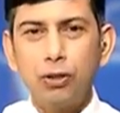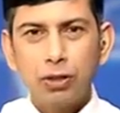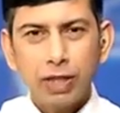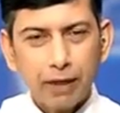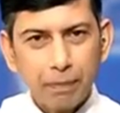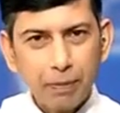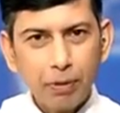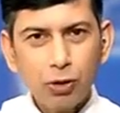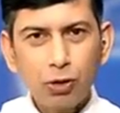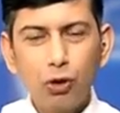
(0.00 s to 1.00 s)
that
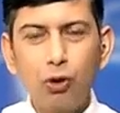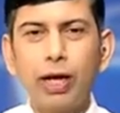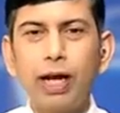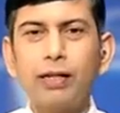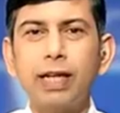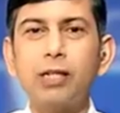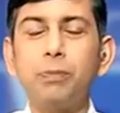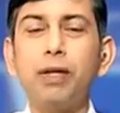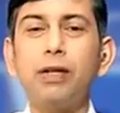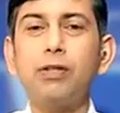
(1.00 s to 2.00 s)
people should look at the
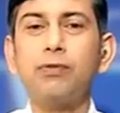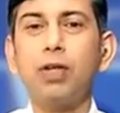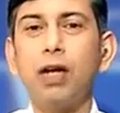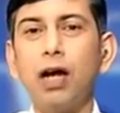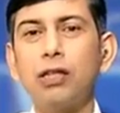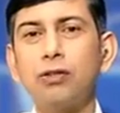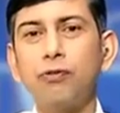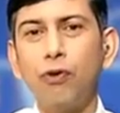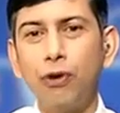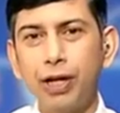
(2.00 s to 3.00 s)
experience of the last
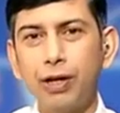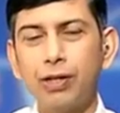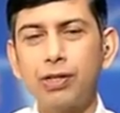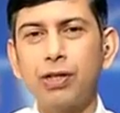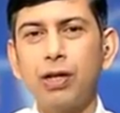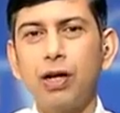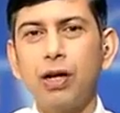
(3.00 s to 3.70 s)
4 years,